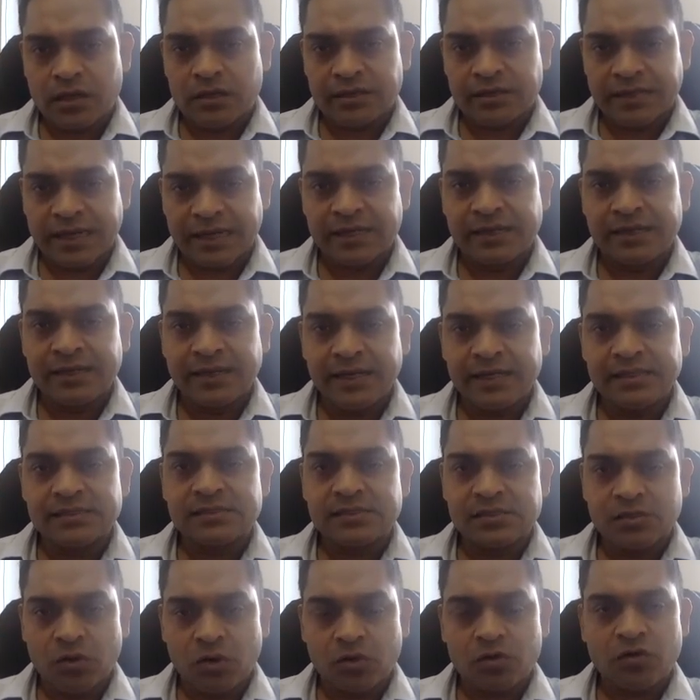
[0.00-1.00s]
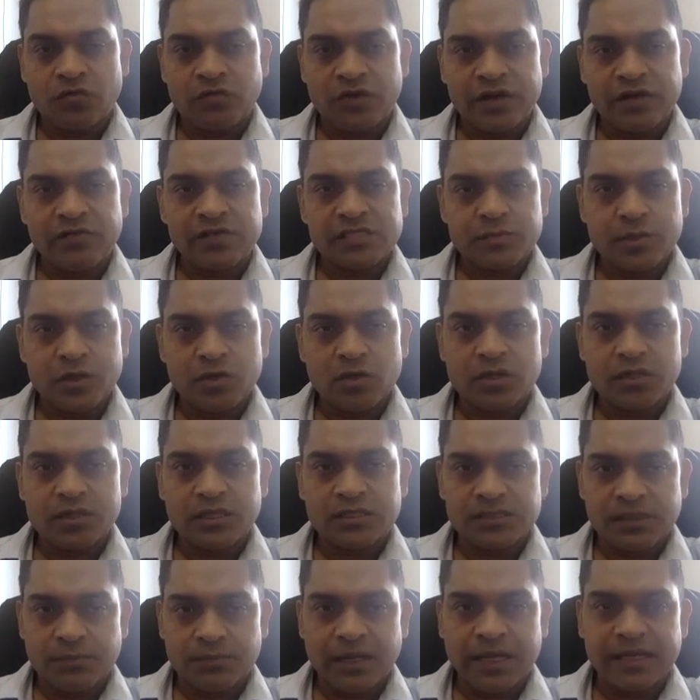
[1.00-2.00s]
that needs a lot of investment on the
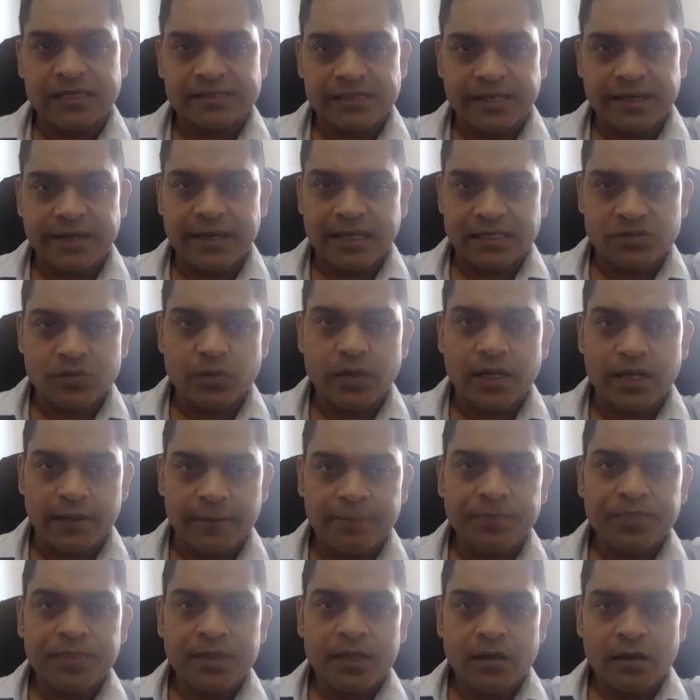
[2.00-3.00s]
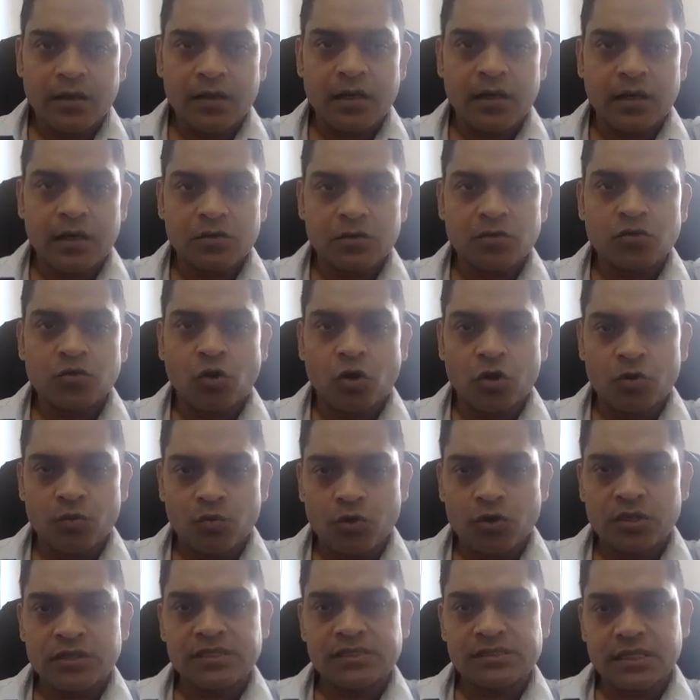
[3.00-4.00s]
supply side as well to
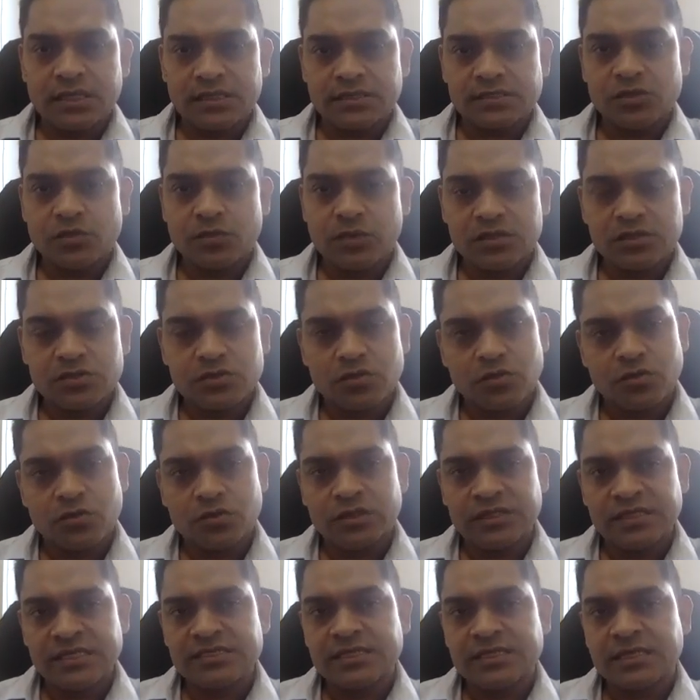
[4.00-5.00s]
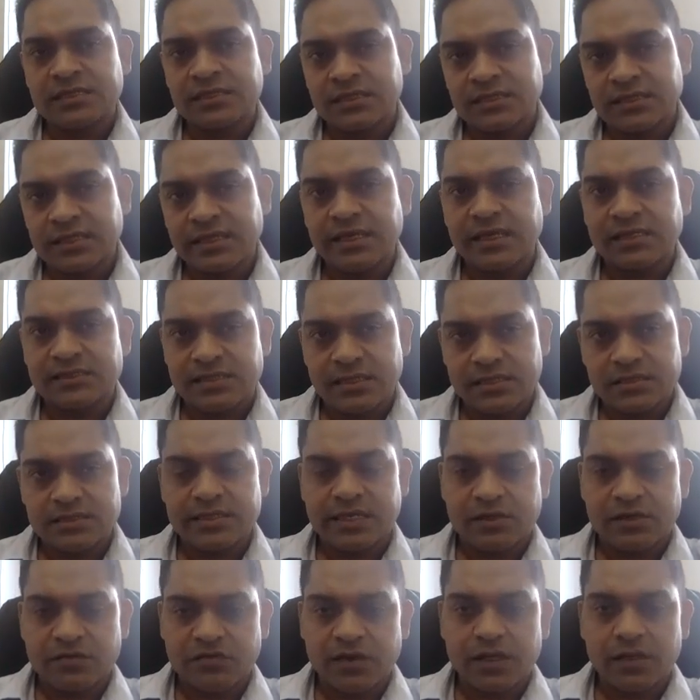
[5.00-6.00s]
onboard these consumers. So these are the three assets
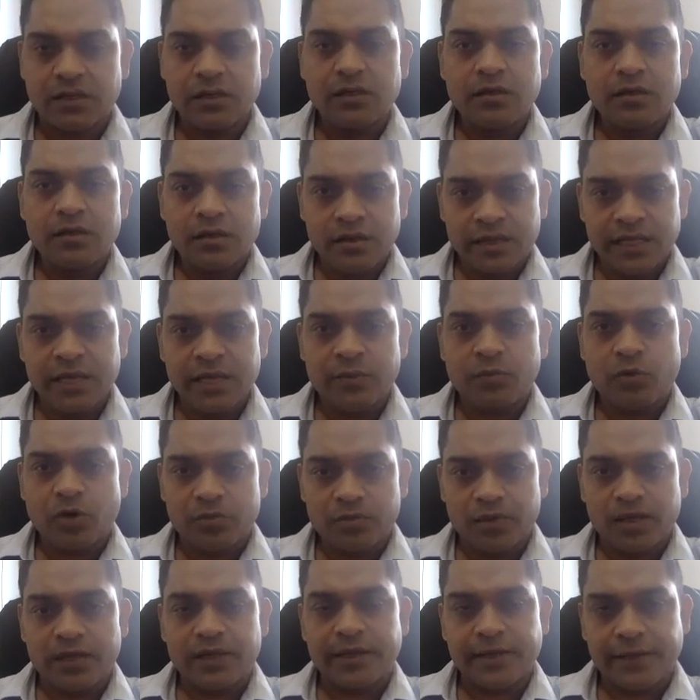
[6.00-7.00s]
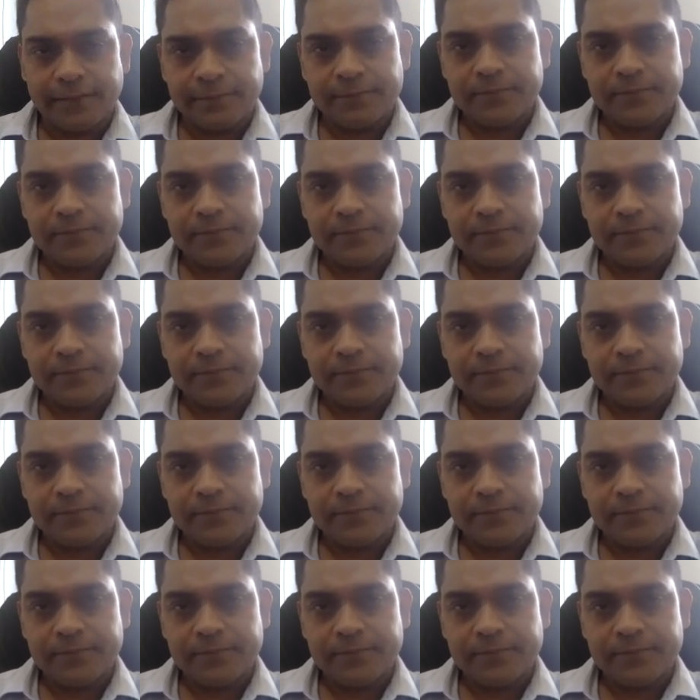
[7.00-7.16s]
that we'll keep on building.